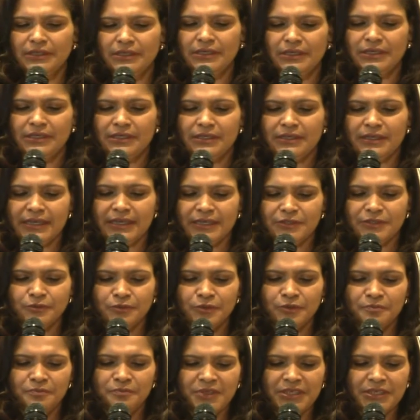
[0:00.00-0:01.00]
that will
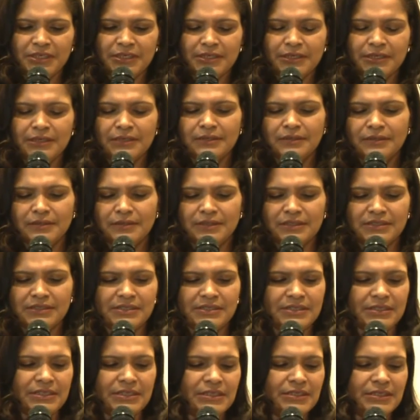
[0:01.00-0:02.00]
be the
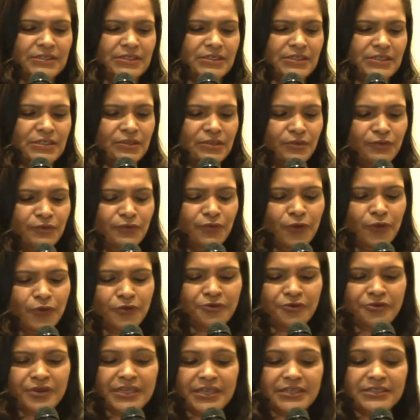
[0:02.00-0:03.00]
seeds for
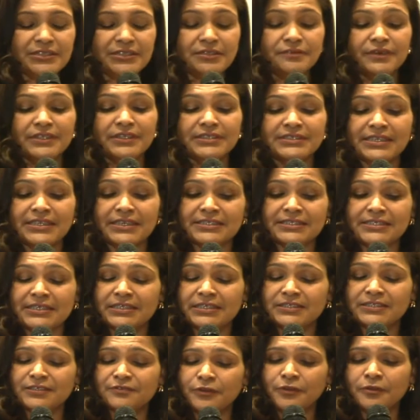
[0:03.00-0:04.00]
creative and
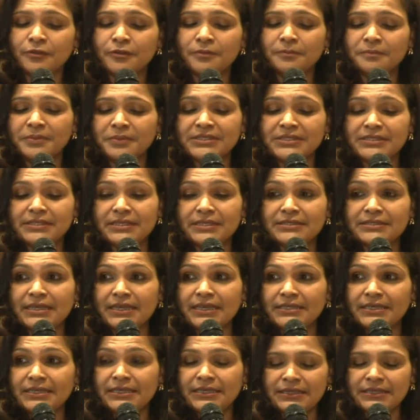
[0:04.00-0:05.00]
successful business
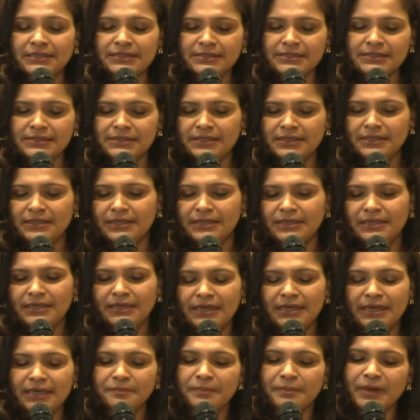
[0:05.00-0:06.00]
ideas
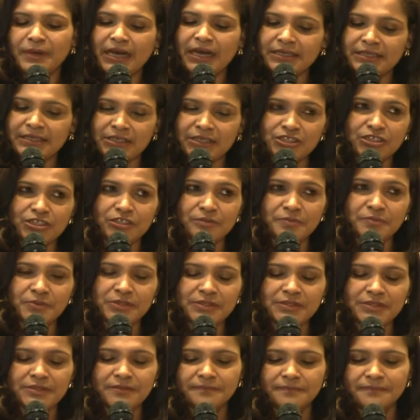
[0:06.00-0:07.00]
and partnerships.
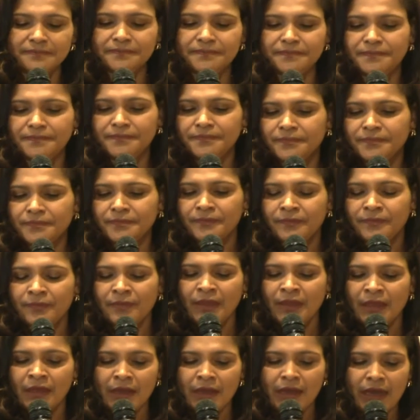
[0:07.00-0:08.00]

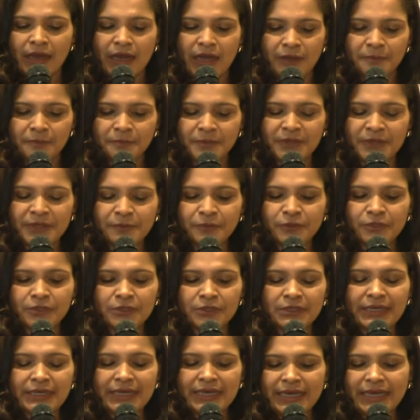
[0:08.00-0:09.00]
Our people
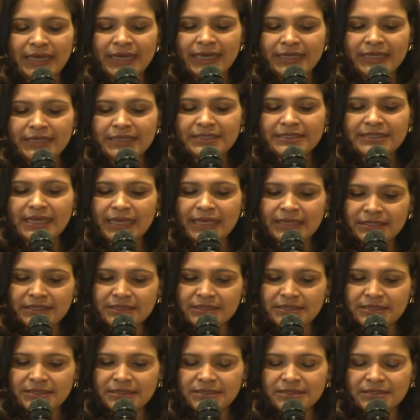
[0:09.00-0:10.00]
are highly
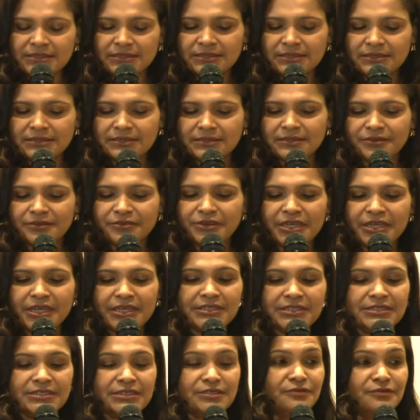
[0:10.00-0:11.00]
talented,
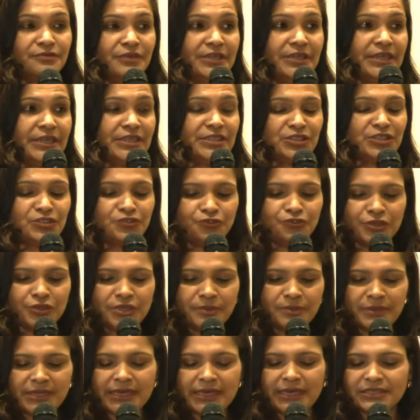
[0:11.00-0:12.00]
creative, and
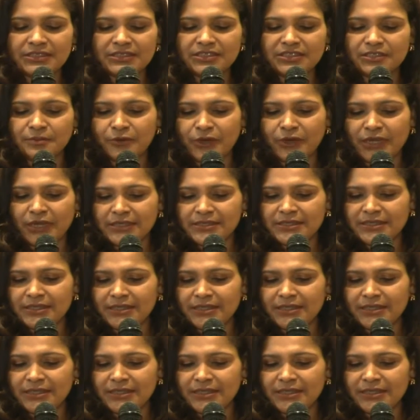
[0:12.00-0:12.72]
extremely enterprising.